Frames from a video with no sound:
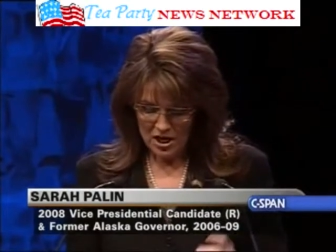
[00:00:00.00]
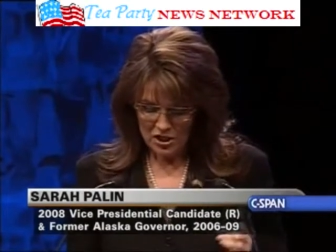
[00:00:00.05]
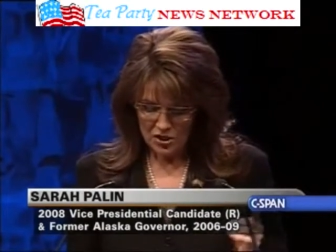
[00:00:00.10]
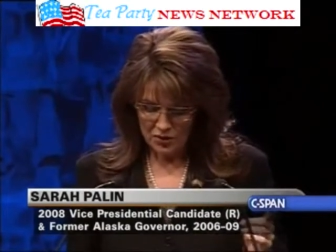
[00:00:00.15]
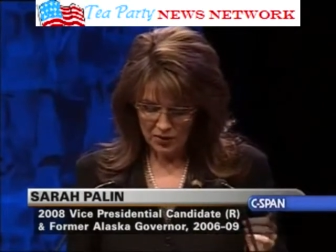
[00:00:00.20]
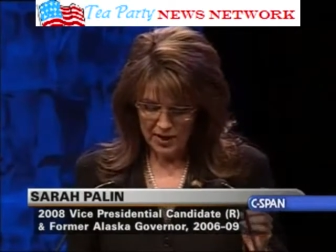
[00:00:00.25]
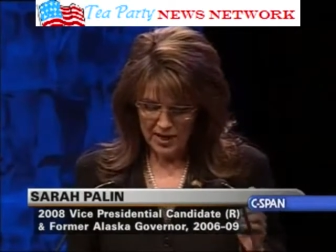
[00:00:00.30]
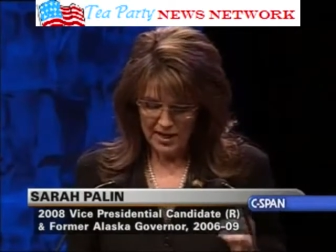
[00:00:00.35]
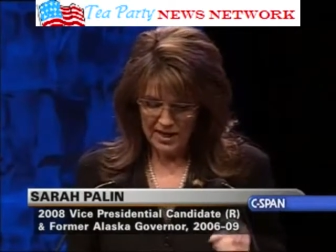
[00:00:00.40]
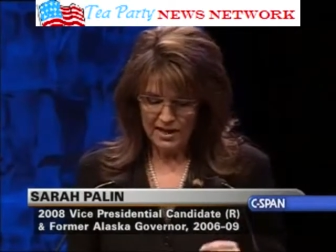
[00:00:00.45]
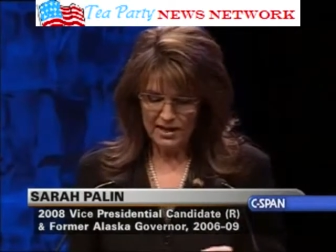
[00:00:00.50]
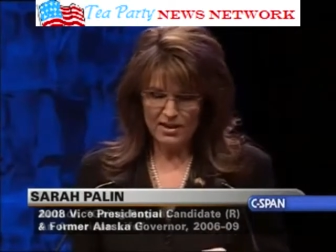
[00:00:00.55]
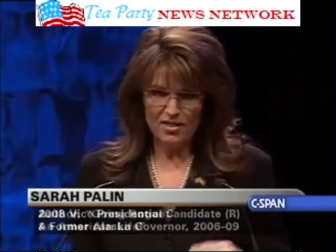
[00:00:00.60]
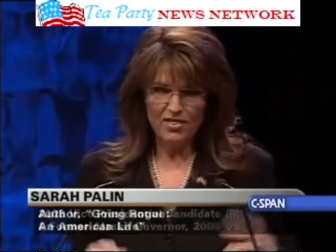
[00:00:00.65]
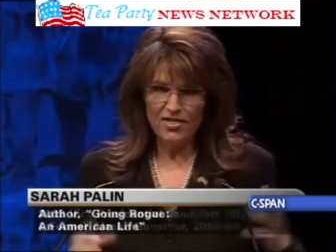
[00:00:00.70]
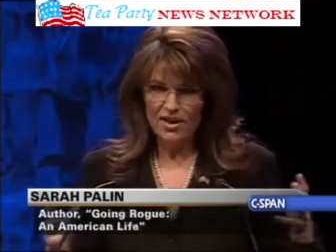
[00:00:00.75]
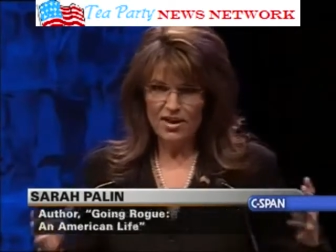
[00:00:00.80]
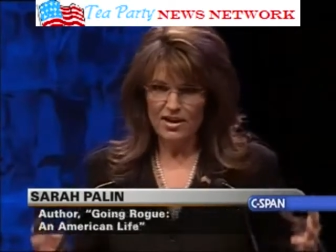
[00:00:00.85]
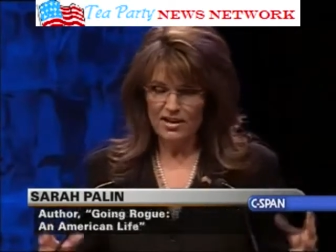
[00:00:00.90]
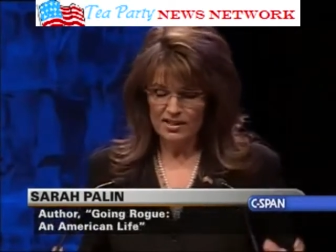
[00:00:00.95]

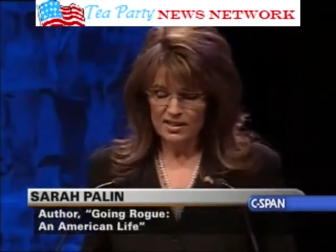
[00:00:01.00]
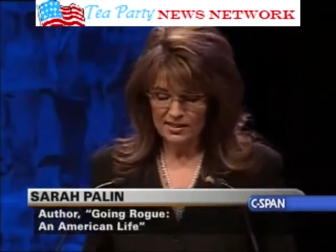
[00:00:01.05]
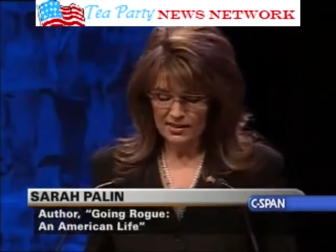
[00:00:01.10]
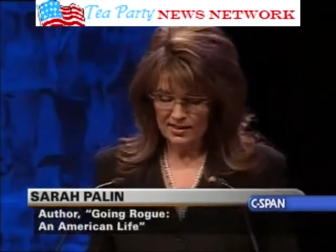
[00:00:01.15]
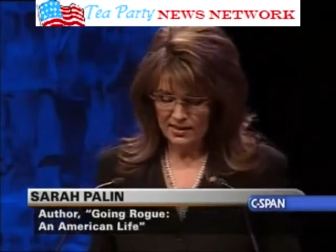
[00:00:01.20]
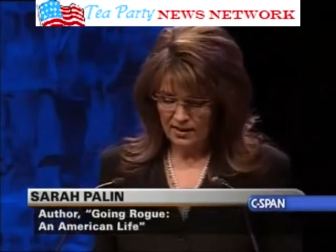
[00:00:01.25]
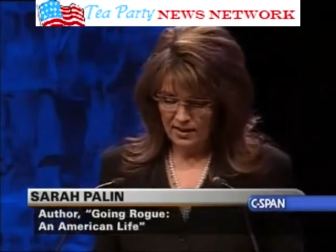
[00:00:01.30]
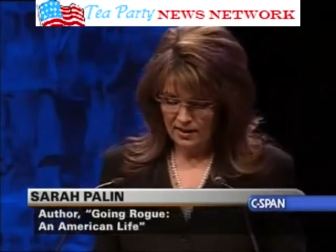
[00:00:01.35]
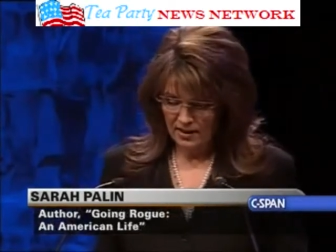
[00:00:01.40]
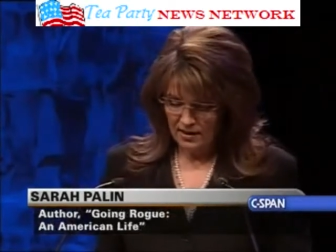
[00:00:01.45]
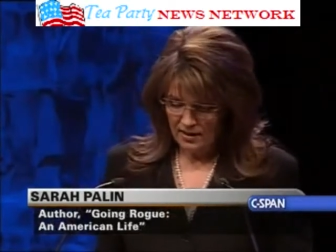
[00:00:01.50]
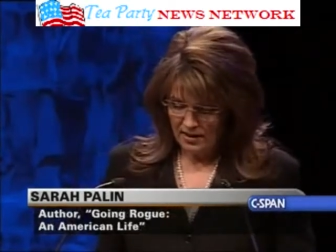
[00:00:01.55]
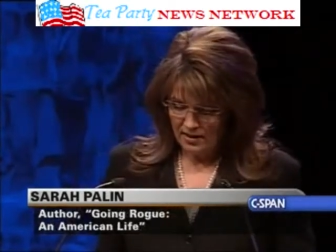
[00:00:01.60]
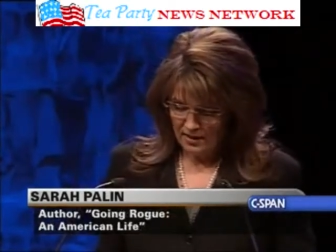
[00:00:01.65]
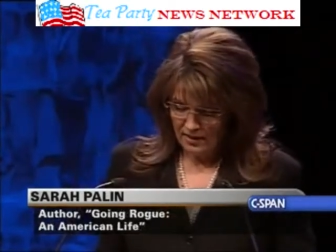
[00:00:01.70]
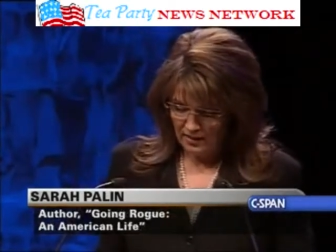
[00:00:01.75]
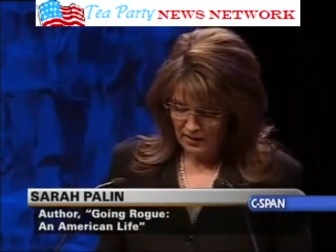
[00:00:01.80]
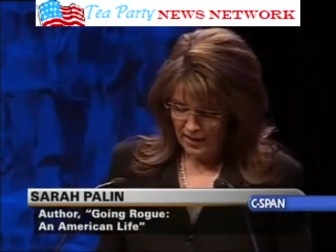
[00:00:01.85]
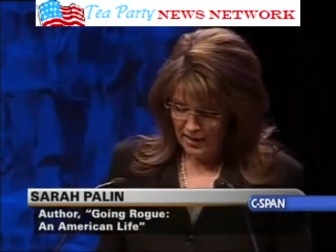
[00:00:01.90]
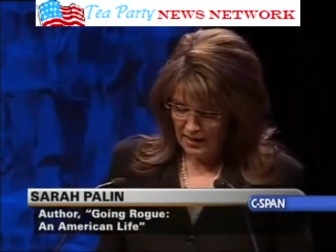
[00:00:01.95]
Treating this
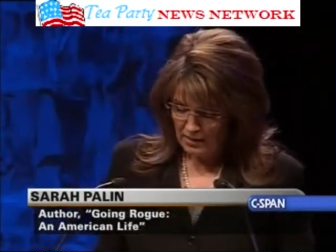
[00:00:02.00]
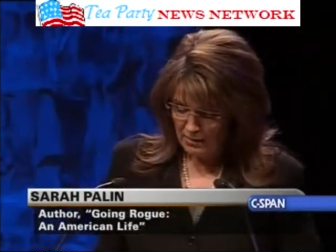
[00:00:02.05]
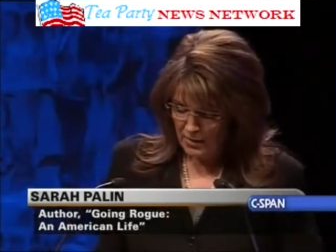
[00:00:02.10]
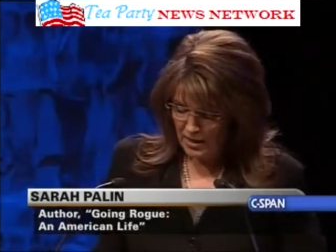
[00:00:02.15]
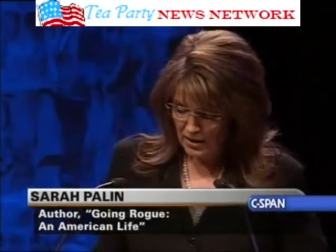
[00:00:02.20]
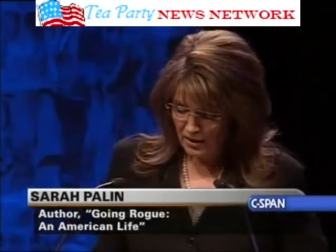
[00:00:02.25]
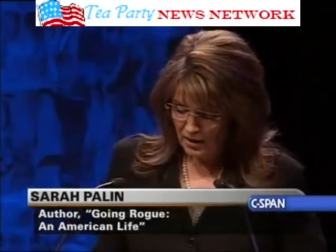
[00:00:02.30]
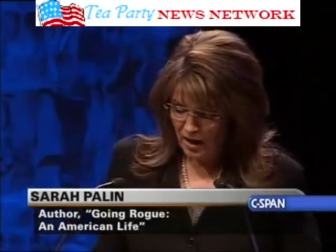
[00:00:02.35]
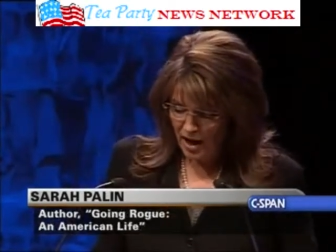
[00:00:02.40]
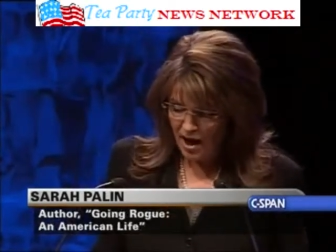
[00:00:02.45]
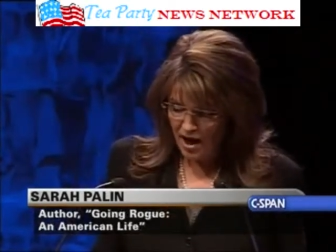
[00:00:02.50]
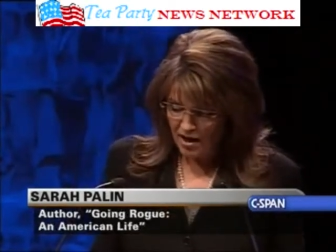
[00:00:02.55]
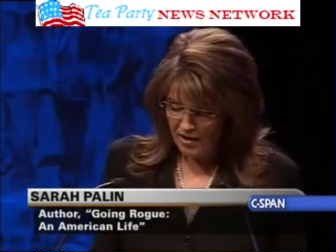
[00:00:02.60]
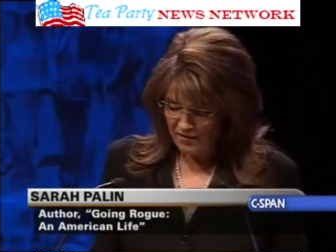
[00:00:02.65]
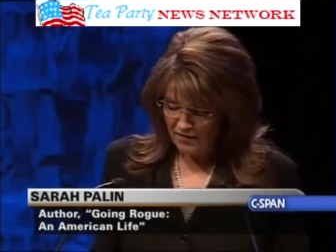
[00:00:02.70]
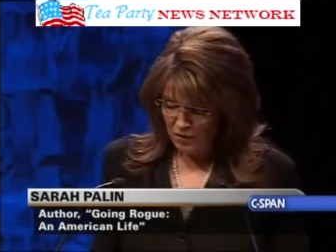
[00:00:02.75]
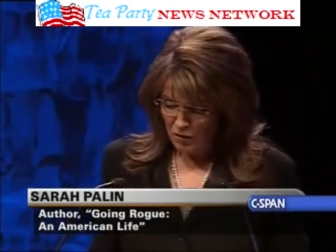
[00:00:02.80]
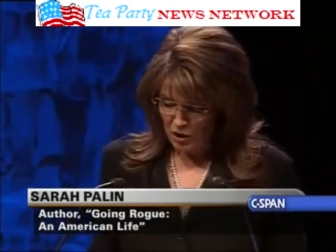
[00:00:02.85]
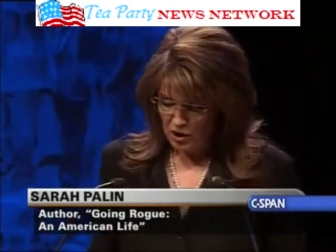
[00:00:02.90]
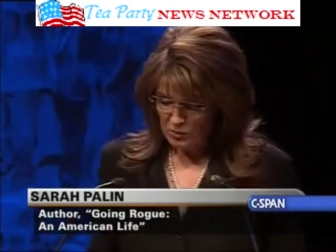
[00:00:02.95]
like a mere law
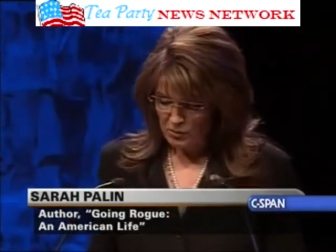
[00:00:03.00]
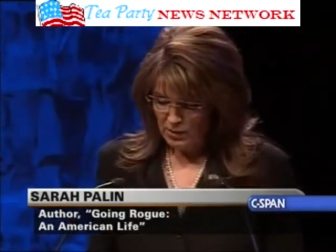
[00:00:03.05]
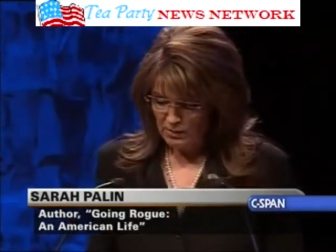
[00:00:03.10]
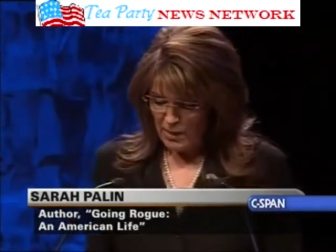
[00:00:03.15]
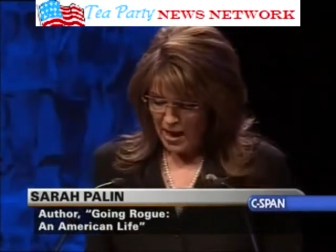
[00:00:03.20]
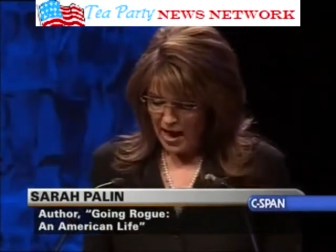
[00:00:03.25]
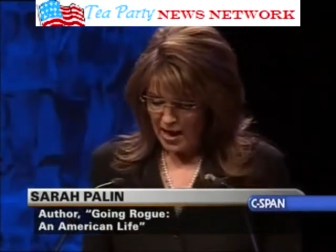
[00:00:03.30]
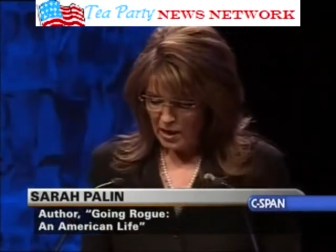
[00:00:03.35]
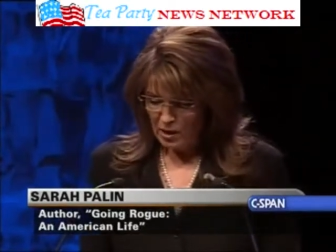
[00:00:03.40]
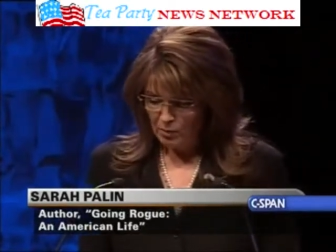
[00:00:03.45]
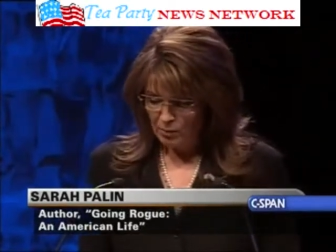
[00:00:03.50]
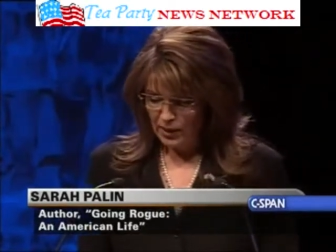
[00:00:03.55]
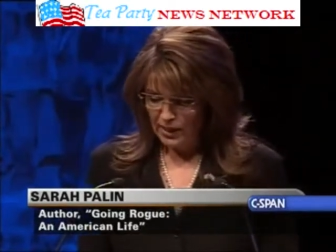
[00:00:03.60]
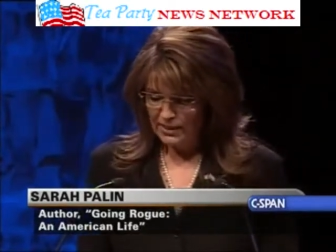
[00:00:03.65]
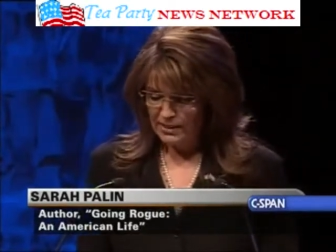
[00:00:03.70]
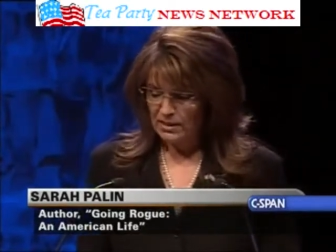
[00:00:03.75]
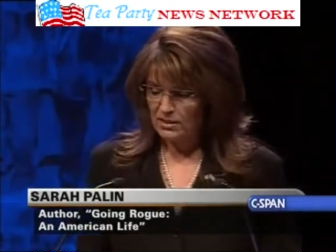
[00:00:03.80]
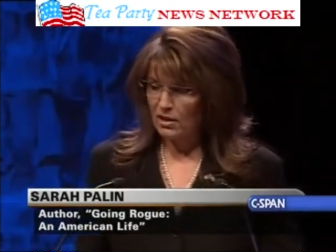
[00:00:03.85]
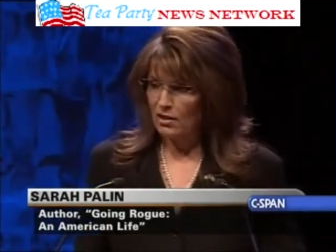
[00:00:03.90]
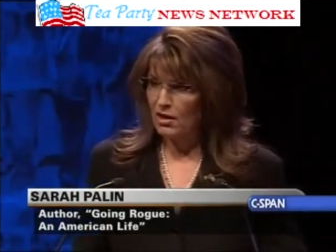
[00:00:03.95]
enforcement matter
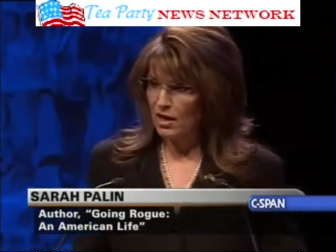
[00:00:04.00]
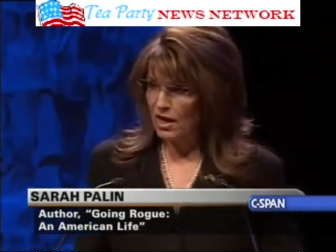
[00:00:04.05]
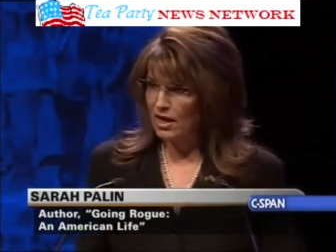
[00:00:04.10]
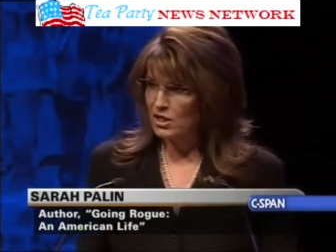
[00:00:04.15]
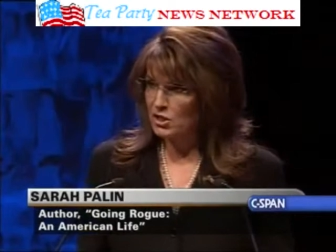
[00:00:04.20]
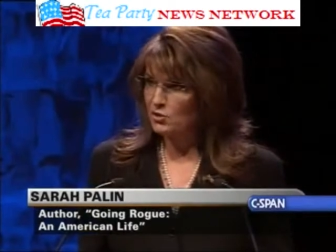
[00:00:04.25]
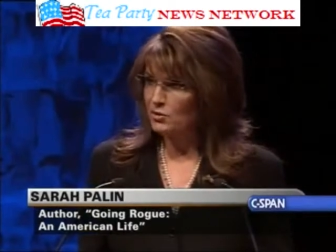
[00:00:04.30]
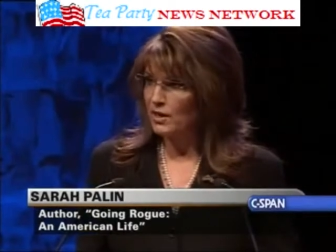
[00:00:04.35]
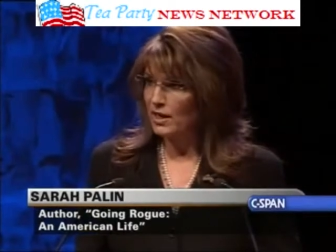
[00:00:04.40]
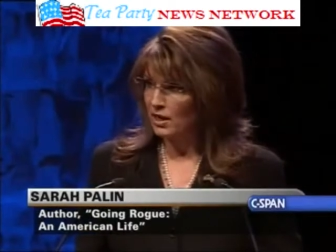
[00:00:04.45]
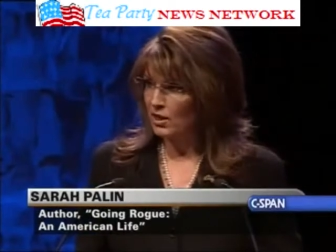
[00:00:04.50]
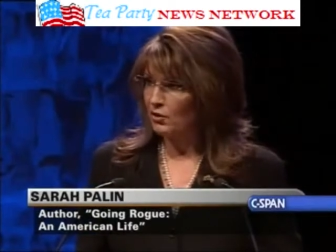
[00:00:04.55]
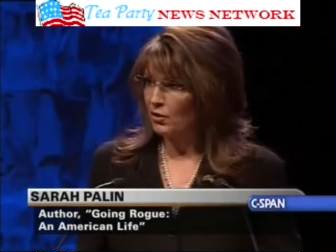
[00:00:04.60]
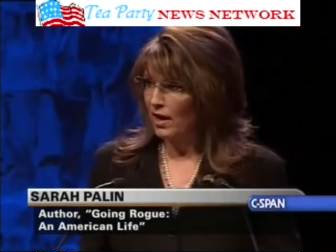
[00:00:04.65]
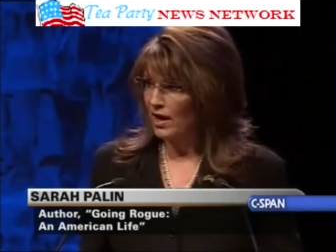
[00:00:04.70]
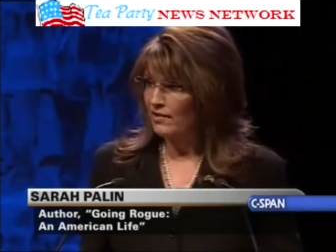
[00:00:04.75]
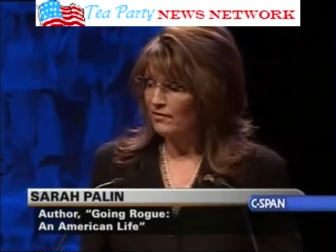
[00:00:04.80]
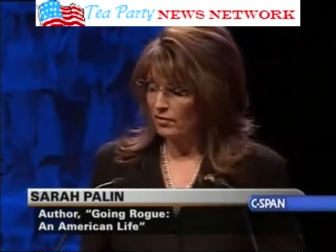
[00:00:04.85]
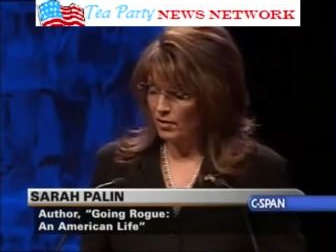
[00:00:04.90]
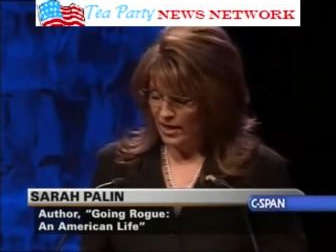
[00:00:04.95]
places our country at
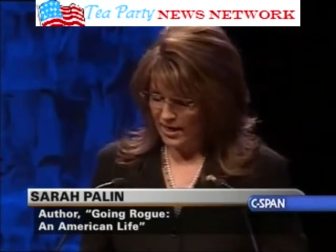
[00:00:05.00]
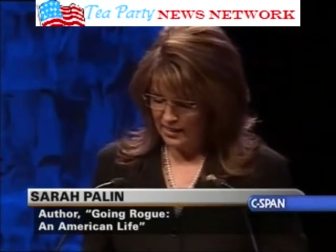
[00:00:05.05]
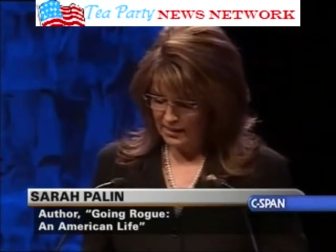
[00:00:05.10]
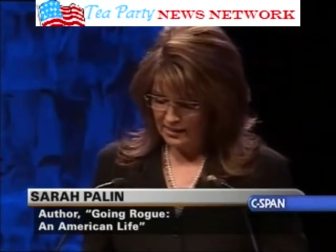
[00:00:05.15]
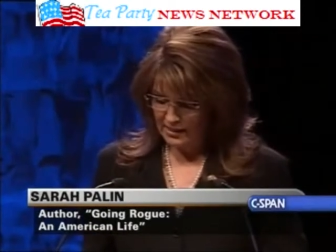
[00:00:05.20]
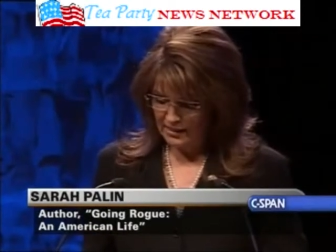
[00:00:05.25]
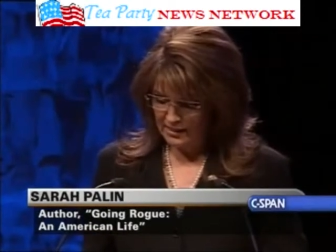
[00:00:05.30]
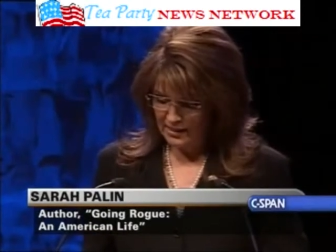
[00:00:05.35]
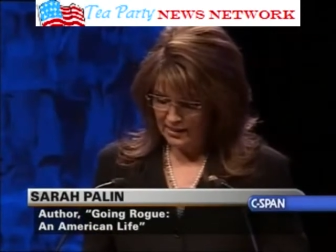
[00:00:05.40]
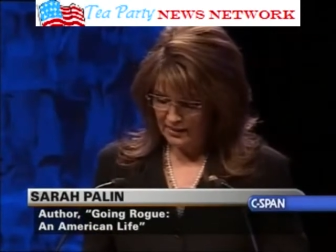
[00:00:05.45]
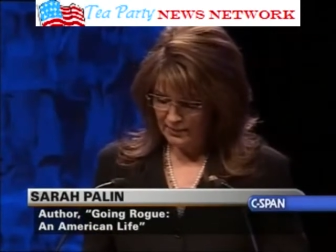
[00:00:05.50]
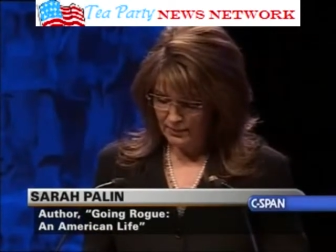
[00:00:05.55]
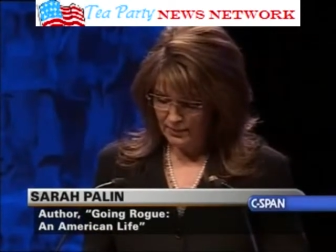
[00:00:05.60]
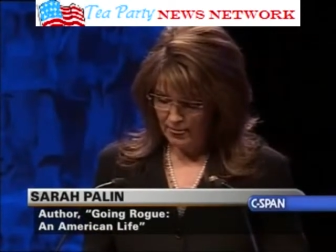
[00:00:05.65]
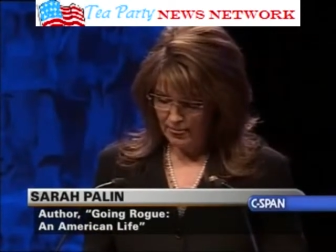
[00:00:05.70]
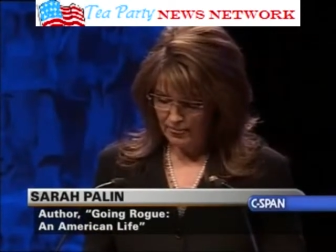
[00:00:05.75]
grave risk